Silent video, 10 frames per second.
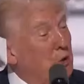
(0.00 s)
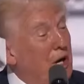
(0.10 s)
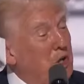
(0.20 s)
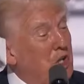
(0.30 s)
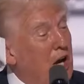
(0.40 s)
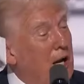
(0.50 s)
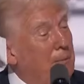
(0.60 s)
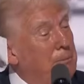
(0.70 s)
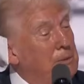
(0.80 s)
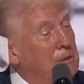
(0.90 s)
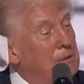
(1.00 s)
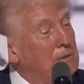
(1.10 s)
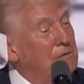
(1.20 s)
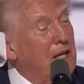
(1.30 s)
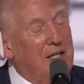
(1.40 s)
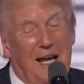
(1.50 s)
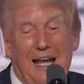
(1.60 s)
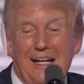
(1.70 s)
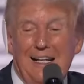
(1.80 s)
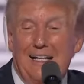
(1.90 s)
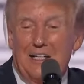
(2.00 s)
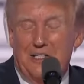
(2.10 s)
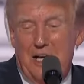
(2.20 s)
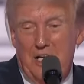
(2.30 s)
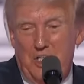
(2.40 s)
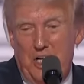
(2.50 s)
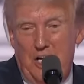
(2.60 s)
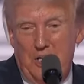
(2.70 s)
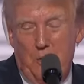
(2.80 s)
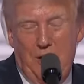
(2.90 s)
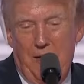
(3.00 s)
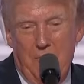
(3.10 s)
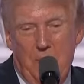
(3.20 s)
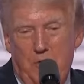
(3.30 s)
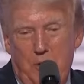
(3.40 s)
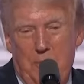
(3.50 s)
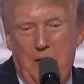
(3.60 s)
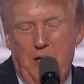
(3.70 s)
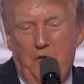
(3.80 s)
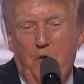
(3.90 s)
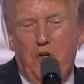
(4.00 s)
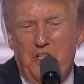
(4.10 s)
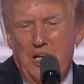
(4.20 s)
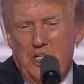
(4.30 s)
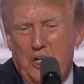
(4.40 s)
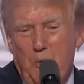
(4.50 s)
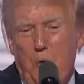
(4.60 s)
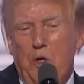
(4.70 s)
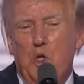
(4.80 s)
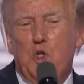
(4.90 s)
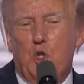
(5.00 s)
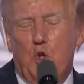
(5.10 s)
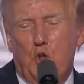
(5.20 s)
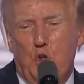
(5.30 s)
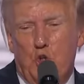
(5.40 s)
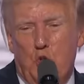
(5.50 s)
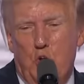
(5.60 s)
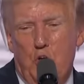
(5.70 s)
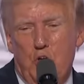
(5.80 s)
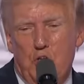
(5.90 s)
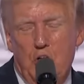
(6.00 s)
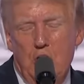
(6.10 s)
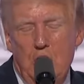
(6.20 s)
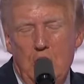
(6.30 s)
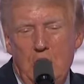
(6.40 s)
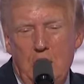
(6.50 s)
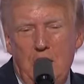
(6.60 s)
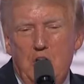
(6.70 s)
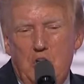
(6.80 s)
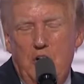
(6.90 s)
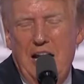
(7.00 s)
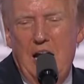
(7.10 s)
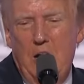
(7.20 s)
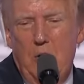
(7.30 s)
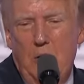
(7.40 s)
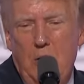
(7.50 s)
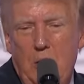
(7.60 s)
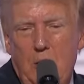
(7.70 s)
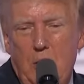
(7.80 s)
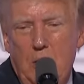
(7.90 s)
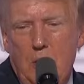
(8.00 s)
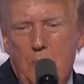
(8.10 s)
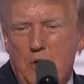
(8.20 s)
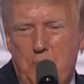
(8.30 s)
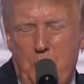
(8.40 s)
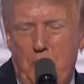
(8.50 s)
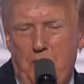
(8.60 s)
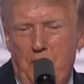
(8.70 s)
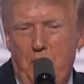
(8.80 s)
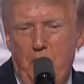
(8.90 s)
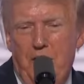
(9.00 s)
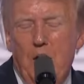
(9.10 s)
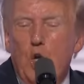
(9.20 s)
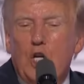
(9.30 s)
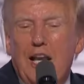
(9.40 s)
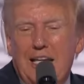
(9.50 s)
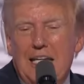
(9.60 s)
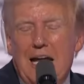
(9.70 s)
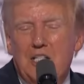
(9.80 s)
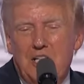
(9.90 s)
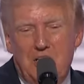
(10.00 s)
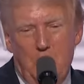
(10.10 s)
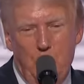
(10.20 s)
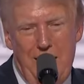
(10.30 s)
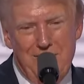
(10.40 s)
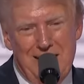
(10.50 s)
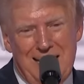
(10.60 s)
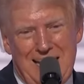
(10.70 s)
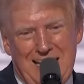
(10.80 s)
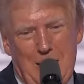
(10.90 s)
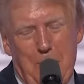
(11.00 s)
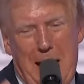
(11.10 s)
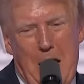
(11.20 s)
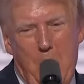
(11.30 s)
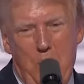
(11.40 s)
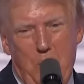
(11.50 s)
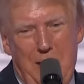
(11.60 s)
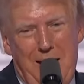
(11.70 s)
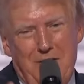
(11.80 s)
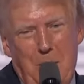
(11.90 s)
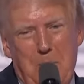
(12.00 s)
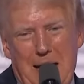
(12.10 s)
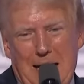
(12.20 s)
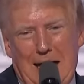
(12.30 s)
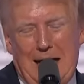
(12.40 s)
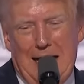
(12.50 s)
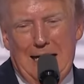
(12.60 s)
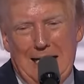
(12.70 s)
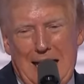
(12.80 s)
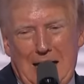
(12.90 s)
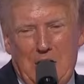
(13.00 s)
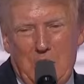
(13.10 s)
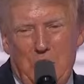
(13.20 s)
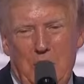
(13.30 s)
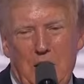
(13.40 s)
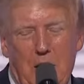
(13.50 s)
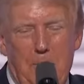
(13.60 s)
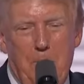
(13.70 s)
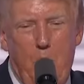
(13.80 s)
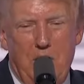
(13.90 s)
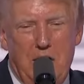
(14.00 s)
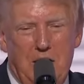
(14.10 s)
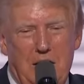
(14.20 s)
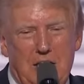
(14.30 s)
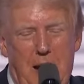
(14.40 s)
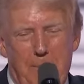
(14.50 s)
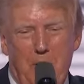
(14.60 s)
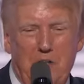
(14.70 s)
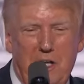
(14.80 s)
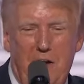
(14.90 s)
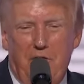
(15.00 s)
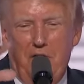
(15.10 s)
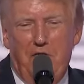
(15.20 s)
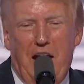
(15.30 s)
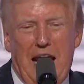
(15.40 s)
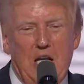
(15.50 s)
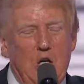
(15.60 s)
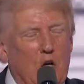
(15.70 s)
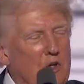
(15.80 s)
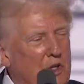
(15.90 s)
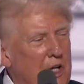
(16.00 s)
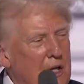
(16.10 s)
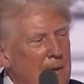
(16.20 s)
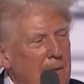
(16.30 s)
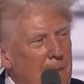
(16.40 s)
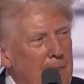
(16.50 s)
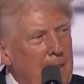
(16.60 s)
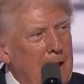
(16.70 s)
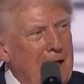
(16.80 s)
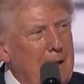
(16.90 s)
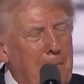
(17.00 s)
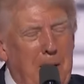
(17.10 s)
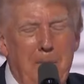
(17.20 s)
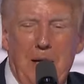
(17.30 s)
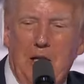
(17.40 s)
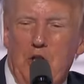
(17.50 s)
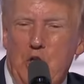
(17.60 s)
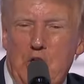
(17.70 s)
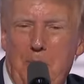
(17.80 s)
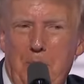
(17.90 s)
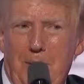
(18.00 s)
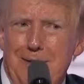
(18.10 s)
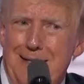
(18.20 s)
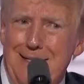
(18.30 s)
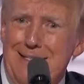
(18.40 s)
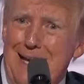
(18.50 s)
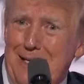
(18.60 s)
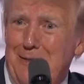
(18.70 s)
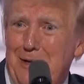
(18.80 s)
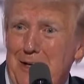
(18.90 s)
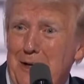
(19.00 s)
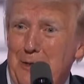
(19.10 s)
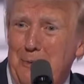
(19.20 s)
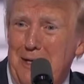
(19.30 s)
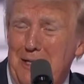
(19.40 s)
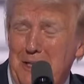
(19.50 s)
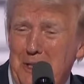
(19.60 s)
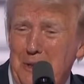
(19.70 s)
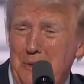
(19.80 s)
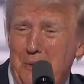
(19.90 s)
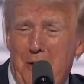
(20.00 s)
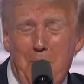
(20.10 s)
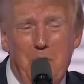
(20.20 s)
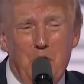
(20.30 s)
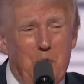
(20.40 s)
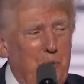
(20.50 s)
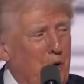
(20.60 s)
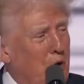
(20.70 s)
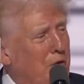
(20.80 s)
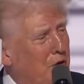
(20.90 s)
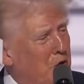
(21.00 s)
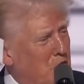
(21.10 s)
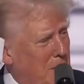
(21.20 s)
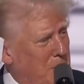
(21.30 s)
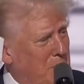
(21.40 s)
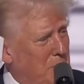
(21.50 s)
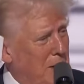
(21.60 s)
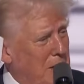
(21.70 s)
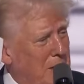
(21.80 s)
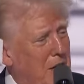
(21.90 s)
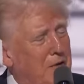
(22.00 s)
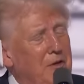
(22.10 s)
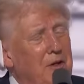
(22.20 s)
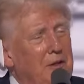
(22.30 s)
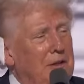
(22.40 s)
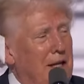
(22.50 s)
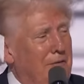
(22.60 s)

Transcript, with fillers: a great job. In fact, I had a little design change, and we gave them a tremendous for essentially what we used to call destroyers. These are now the most beautiful. They look like yachts. I said we have to take the bow and we have to make it a little nicer and a little point at the top instead of a flat nose. And the people at the shipyard said, This guy sort of knows what he's doing. We have most beautiful ships, right, Governor? And